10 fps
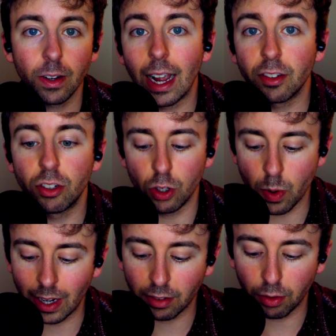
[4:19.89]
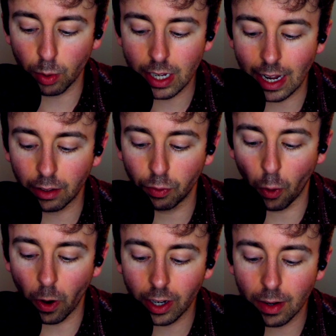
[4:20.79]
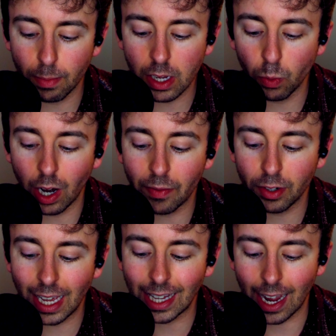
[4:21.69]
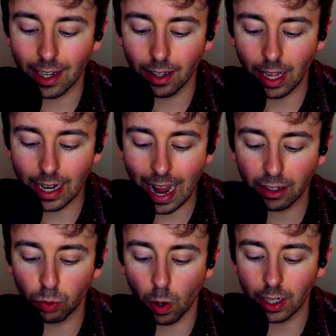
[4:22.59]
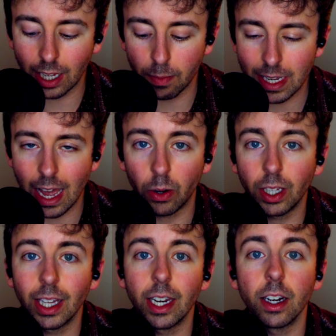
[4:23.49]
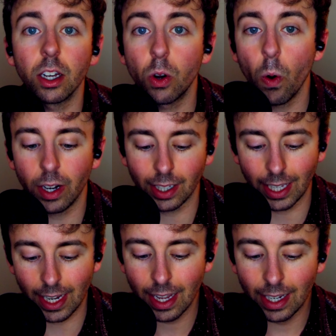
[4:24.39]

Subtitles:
x2, x3, and x4 can be whatever they like, and x1 can be calculated accordingly